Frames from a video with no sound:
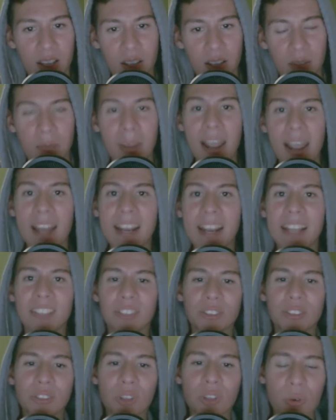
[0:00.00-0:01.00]
man,
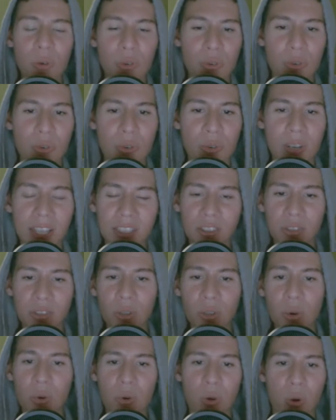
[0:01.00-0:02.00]
it's
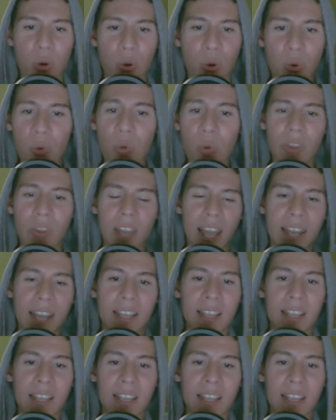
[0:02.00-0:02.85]
so cool that